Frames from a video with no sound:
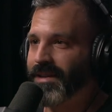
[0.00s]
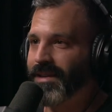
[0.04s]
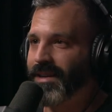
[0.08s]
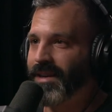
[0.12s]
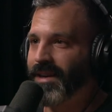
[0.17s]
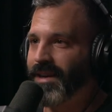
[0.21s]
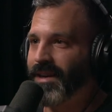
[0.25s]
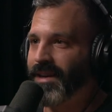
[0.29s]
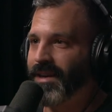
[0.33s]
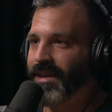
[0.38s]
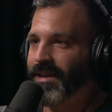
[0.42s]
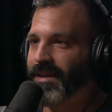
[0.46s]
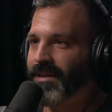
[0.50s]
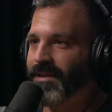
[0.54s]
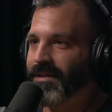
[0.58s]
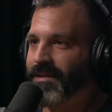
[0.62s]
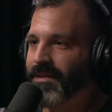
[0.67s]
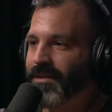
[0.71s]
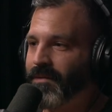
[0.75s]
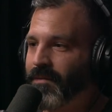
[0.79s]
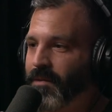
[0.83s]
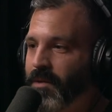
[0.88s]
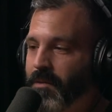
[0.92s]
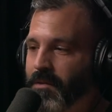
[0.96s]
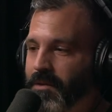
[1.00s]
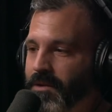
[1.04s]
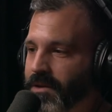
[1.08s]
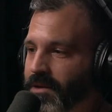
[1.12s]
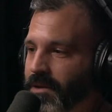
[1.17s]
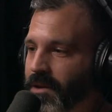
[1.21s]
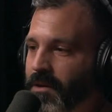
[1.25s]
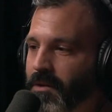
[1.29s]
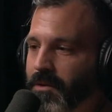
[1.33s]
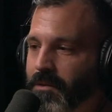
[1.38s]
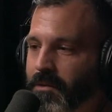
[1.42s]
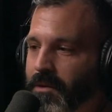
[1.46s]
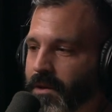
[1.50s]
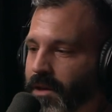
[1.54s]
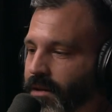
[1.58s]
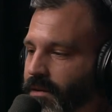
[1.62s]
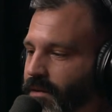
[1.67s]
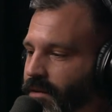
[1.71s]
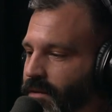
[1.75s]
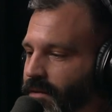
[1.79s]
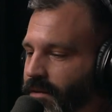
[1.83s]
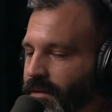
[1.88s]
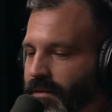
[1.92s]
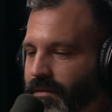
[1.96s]
and we were stoked. We're like,
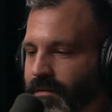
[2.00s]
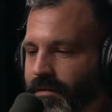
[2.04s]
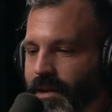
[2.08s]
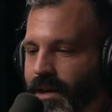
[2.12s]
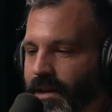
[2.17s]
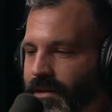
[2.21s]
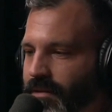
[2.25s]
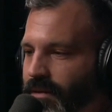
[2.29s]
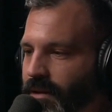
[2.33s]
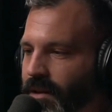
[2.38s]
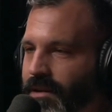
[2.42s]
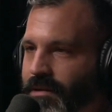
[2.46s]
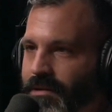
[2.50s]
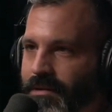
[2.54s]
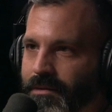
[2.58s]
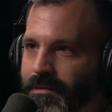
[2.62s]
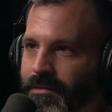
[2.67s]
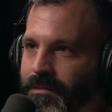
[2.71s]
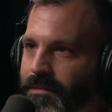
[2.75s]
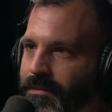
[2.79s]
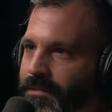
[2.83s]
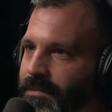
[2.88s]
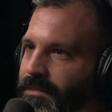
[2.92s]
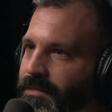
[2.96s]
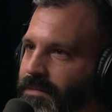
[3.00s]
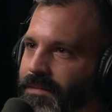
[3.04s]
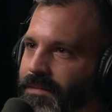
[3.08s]
that's awesome.